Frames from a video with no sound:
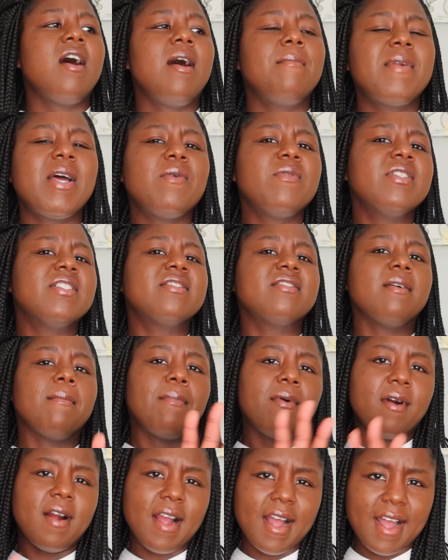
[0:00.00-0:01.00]
I'm not really
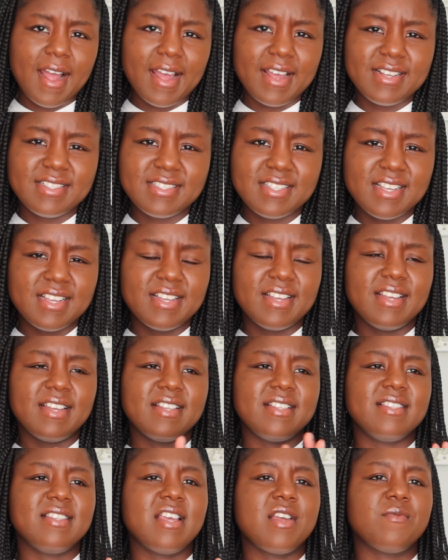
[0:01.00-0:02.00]
surprised
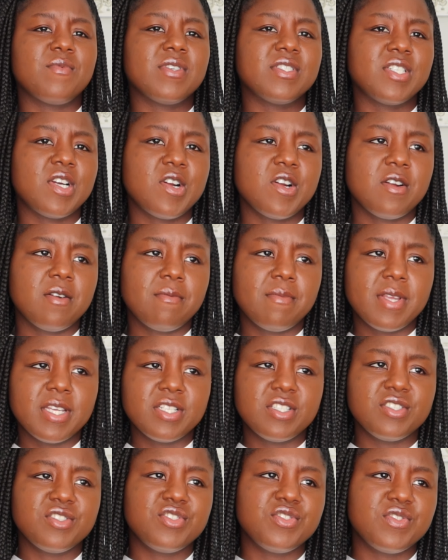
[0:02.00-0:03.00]
that they returned
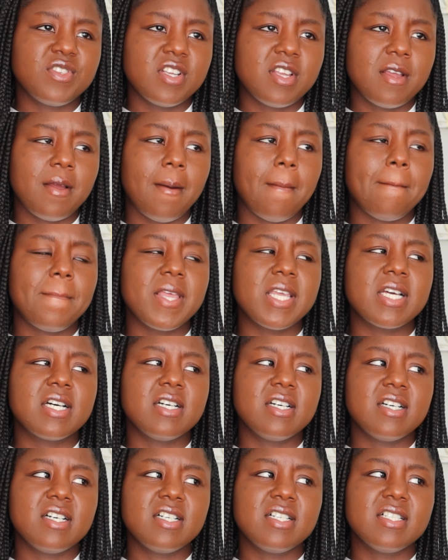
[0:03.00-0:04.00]
me to duty
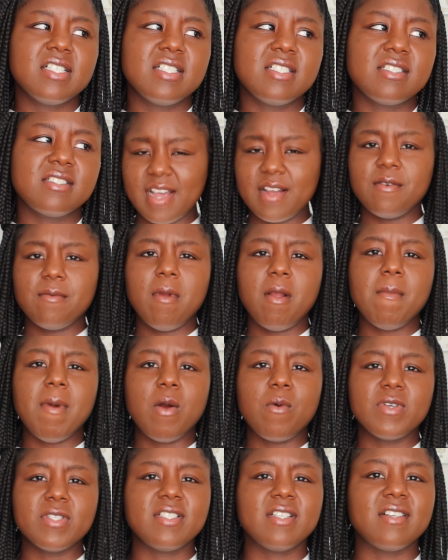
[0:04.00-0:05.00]
because I remember
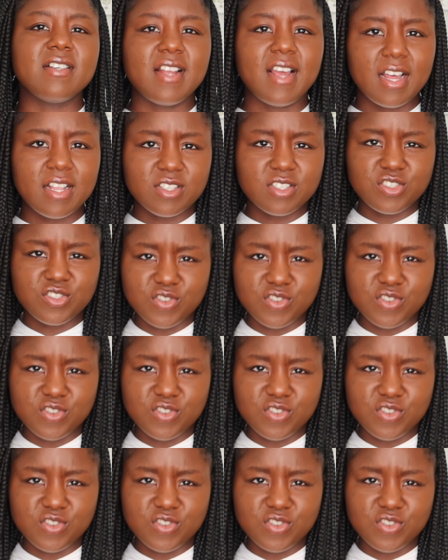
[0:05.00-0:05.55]
I went to the Dollar